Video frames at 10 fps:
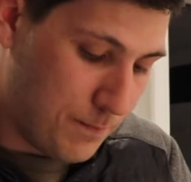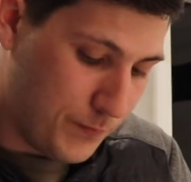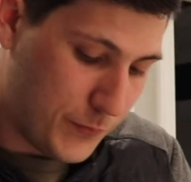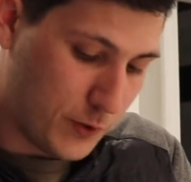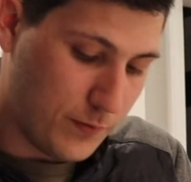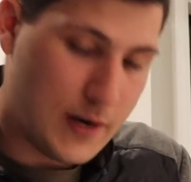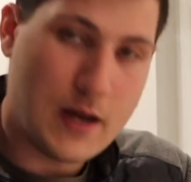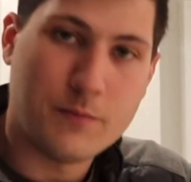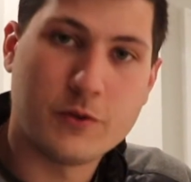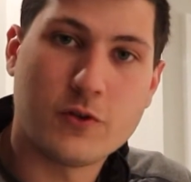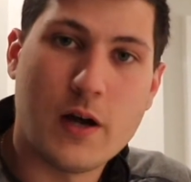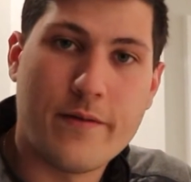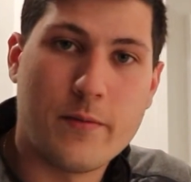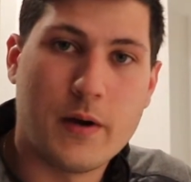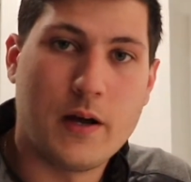So for now I'm just
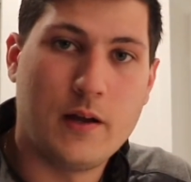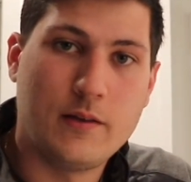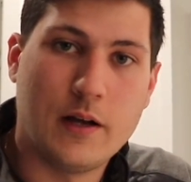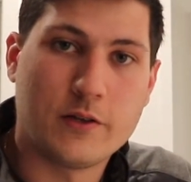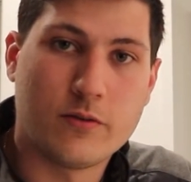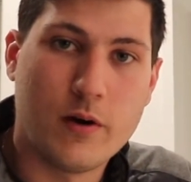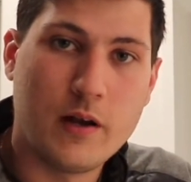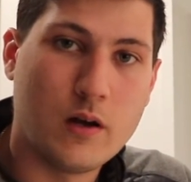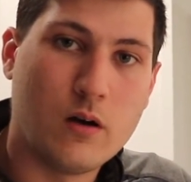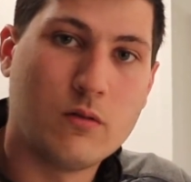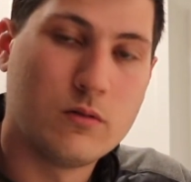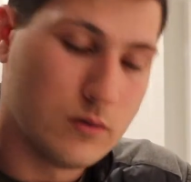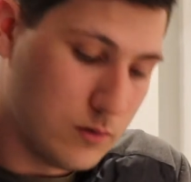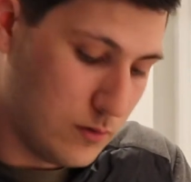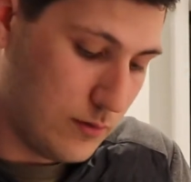driving my Dodge Durango.
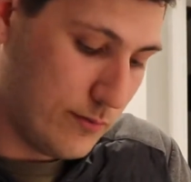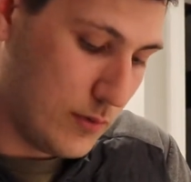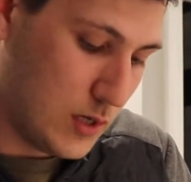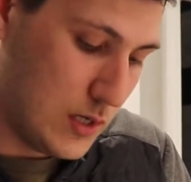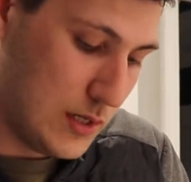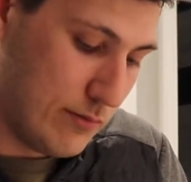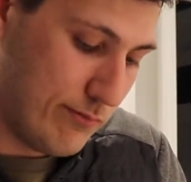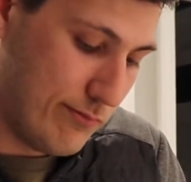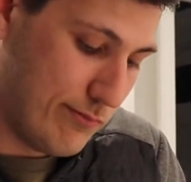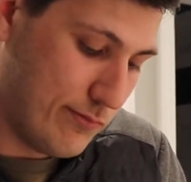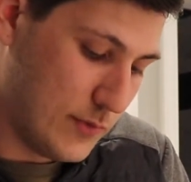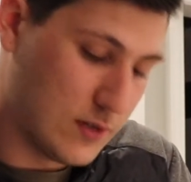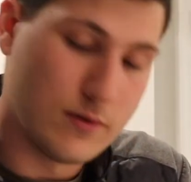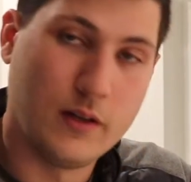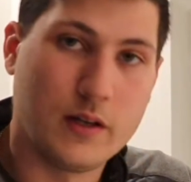
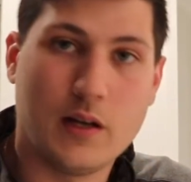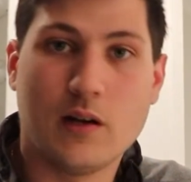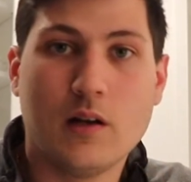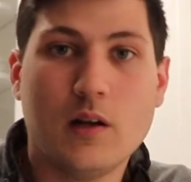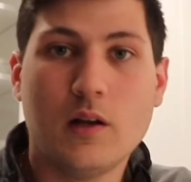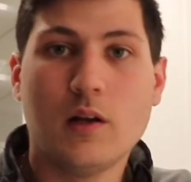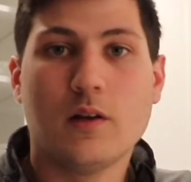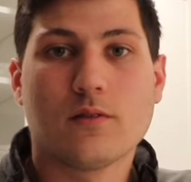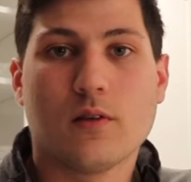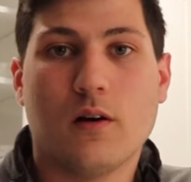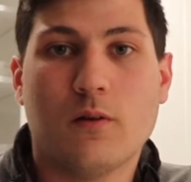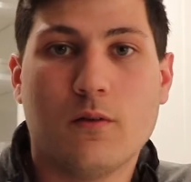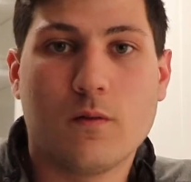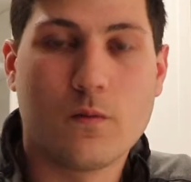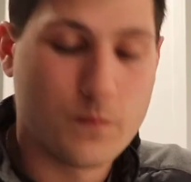That's really it. So
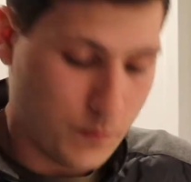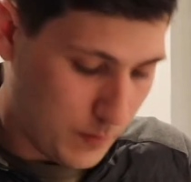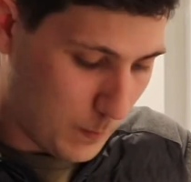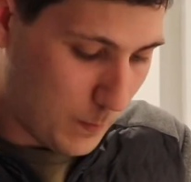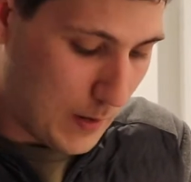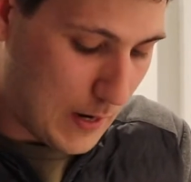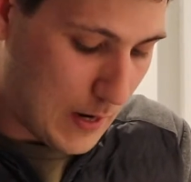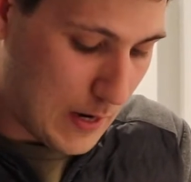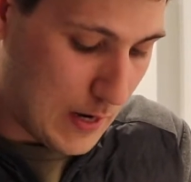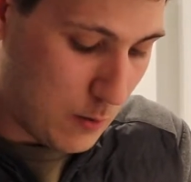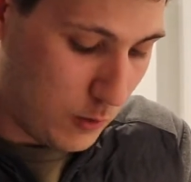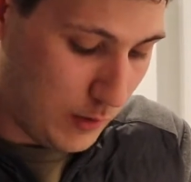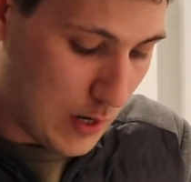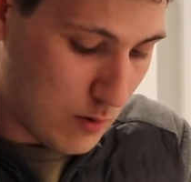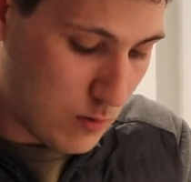I will
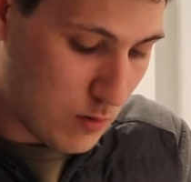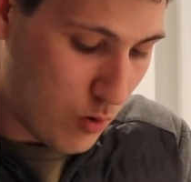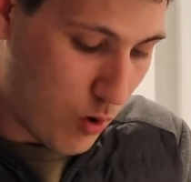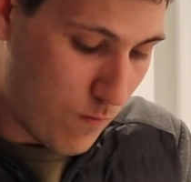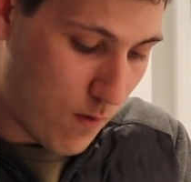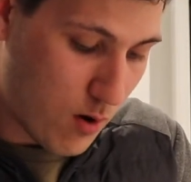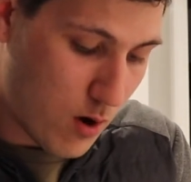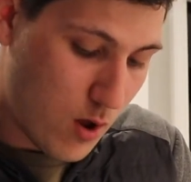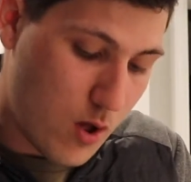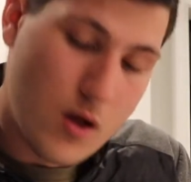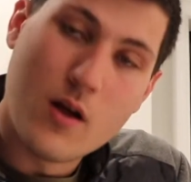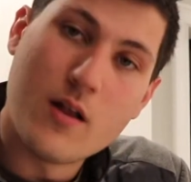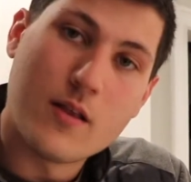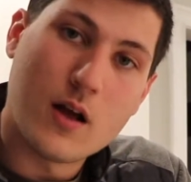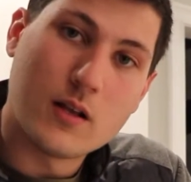now go over
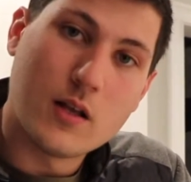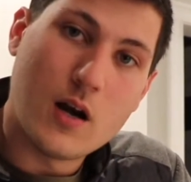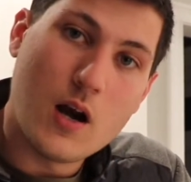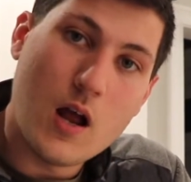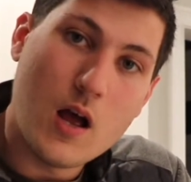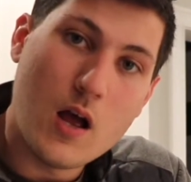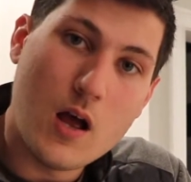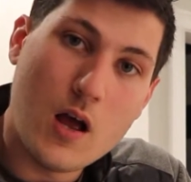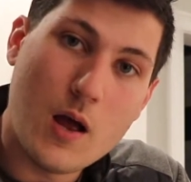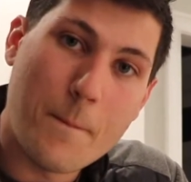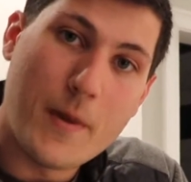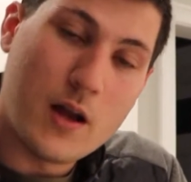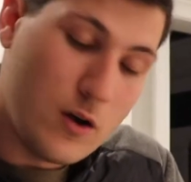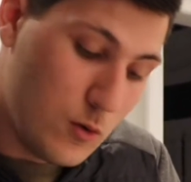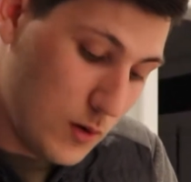my
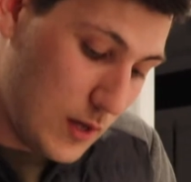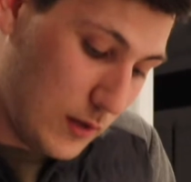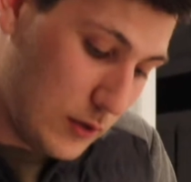new daily